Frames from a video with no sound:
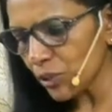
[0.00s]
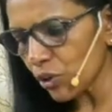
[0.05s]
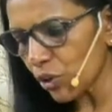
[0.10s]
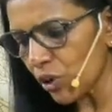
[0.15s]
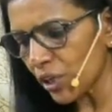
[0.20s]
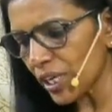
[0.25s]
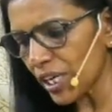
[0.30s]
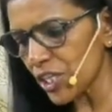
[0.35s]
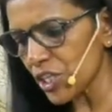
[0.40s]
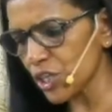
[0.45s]

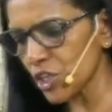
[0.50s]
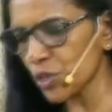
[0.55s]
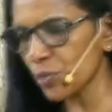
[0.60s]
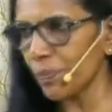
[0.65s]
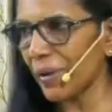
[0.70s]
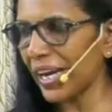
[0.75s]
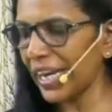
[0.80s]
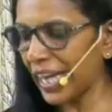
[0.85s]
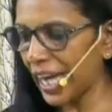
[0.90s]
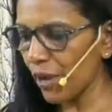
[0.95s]
God has
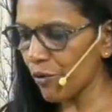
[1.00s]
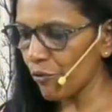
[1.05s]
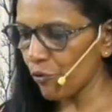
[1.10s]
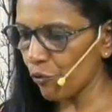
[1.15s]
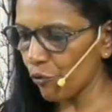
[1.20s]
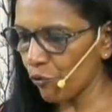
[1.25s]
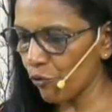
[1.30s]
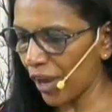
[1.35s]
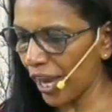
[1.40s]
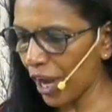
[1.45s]
made a
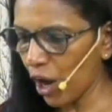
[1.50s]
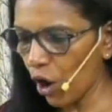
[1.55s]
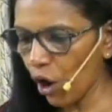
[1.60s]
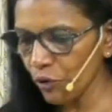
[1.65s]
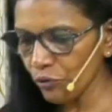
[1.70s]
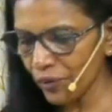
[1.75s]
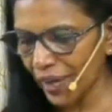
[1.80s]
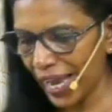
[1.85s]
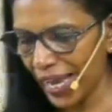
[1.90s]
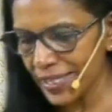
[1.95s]
way
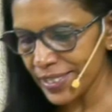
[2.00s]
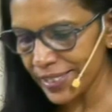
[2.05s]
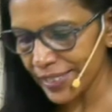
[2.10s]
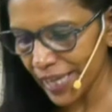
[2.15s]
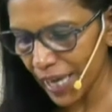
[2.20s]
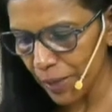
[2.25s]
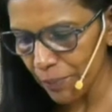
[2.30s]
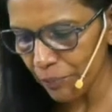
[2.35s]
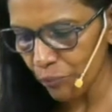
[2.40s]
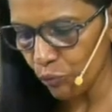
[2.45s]
of
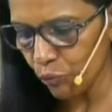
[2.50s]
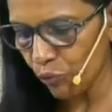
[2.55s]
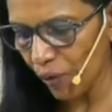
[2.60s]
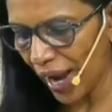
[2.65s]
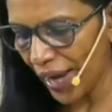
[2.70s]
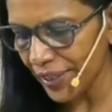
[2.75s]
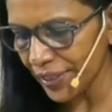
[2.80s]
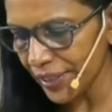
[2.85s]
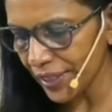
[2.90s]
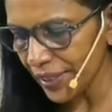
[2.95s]
escape.
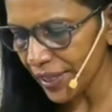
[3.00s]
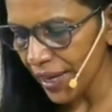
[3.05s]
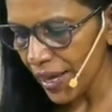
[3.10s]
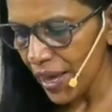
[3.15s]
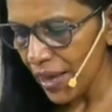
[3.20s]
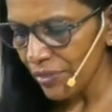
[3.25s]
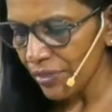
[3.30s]
Find it.